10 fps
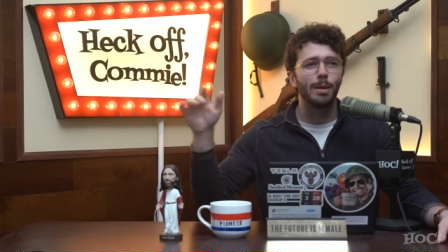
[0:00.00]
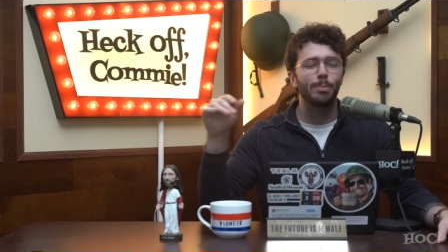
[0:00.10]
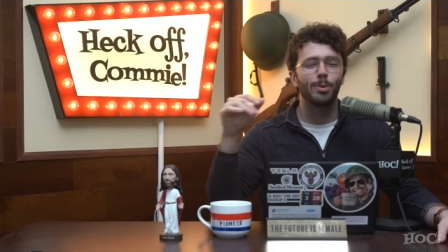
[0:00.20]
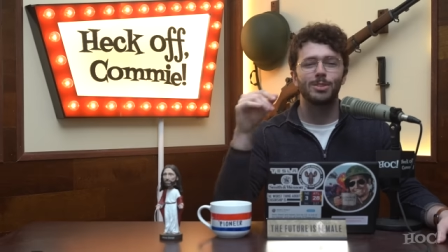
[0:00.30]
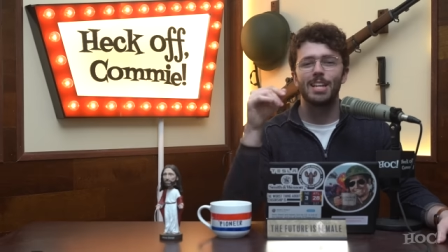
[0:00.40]

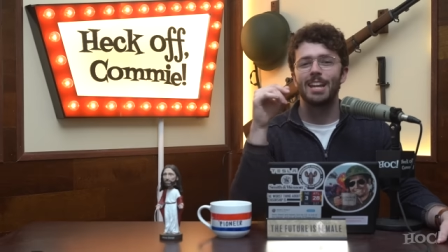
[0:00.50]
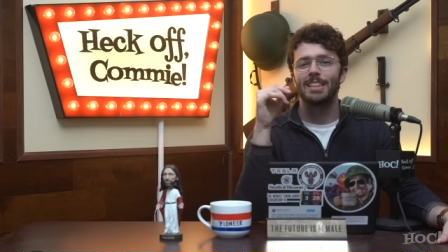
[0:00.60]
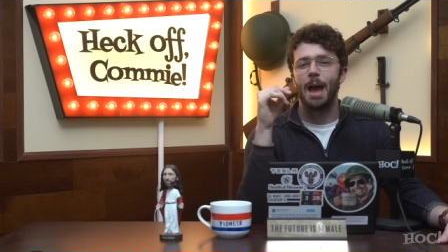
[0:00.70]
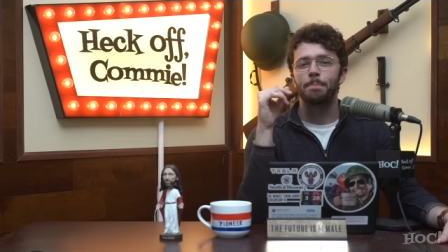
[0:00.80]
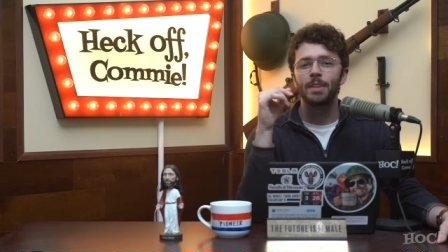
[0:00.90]
People were saying
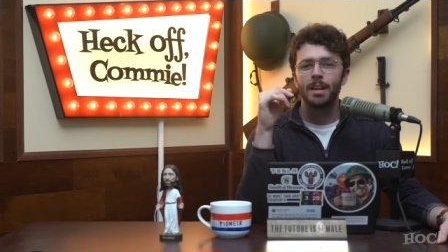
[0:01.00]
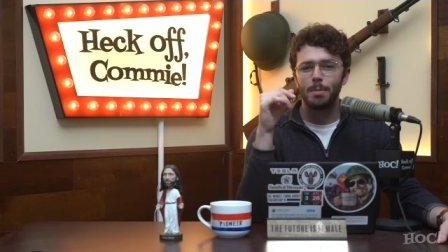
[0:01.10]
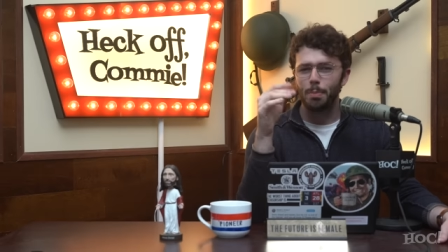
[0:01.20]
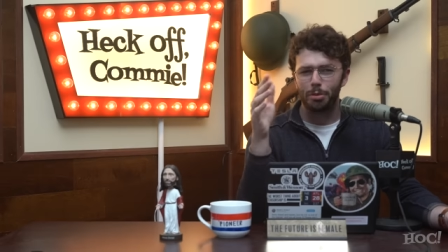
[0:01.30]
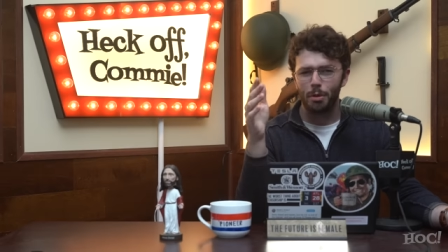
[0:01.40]
that.
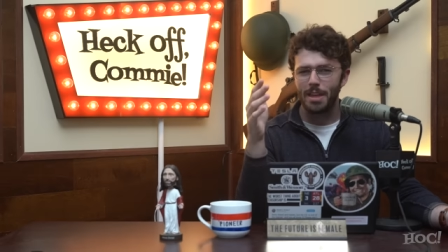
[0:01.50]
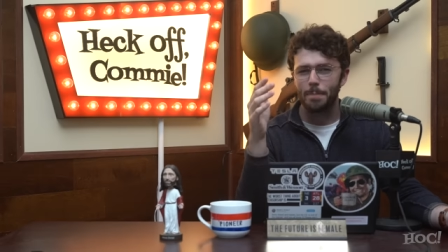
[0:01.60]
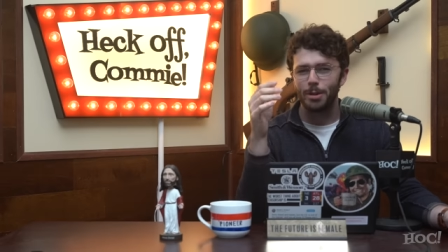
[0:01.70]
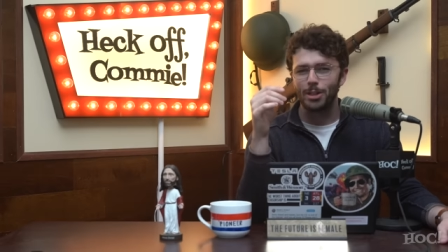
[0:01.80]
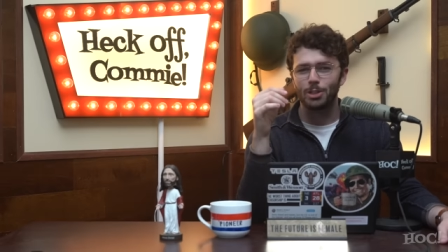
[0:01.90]
People throw
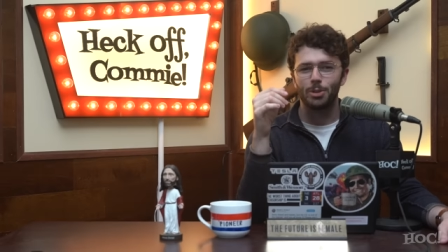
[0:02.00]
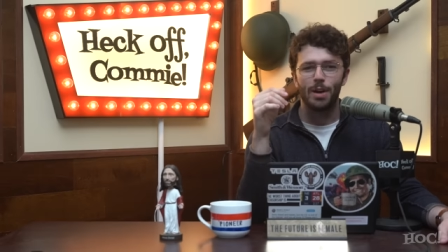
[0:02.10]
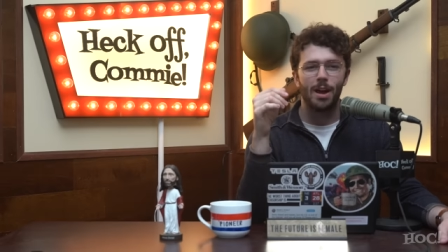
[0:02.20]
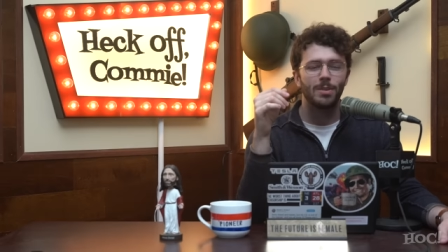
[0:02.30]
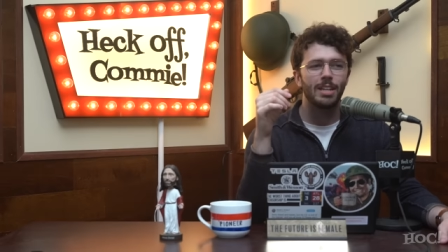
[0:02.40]
that prediction
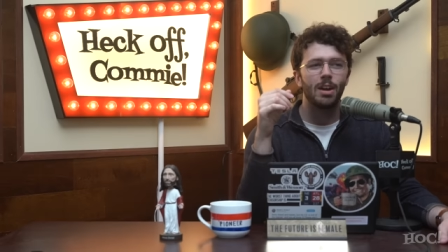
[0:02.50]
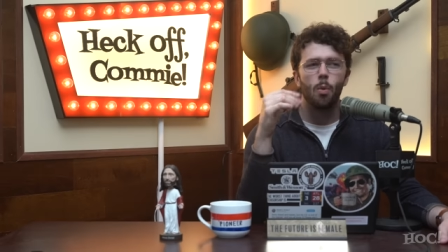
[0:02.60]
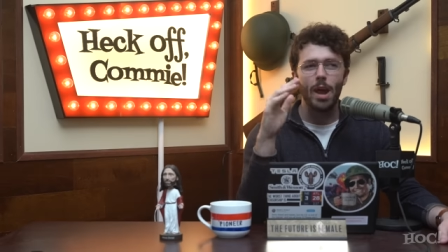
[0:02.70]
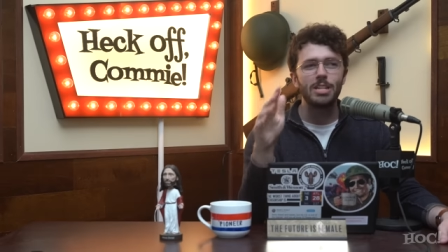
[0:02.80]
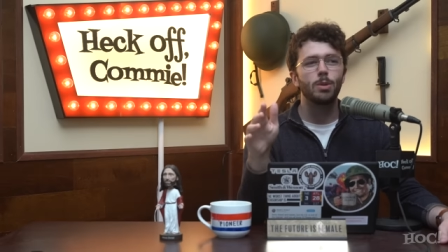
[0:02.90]
around
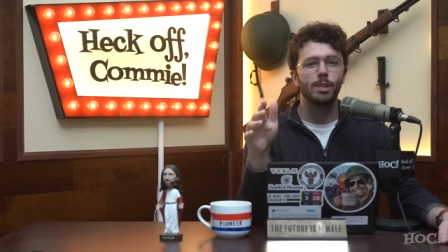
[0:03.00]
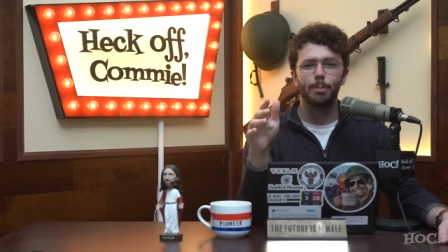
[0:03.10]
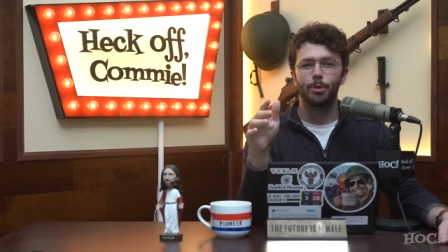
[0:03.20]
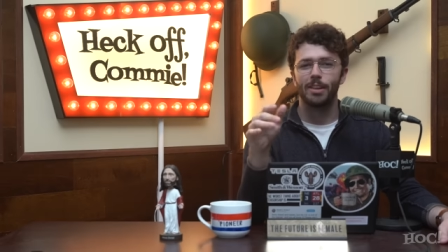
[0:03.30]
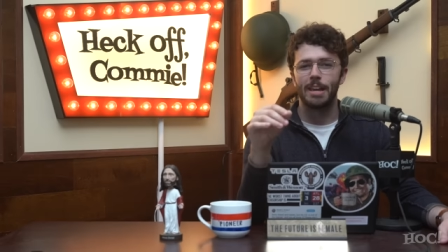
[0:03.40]
way too
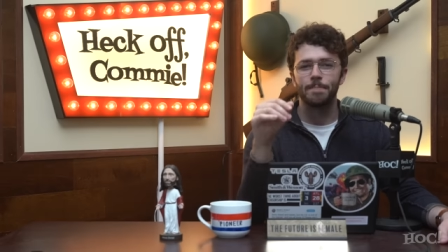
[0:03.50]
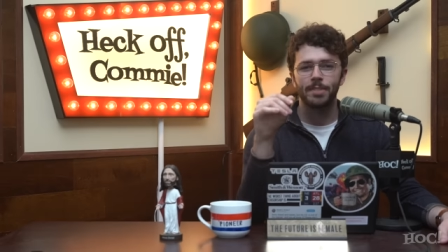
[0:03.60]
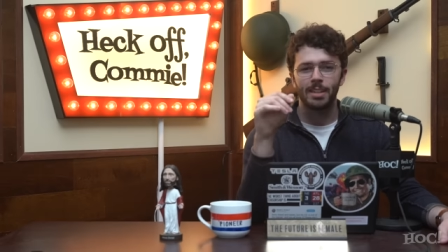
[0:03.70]
liberally.